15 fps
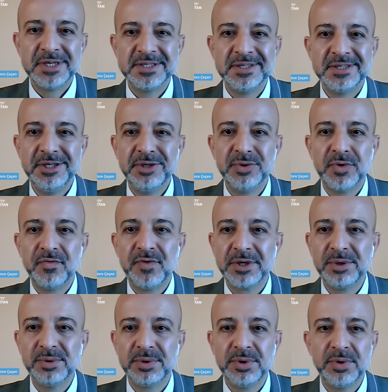as the Dean of
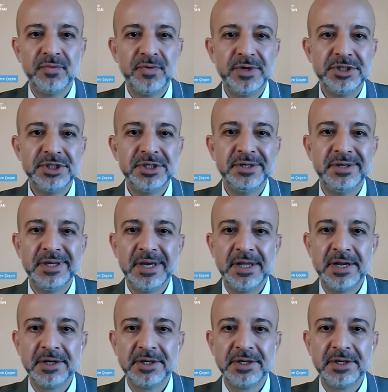Faculty of Engineering and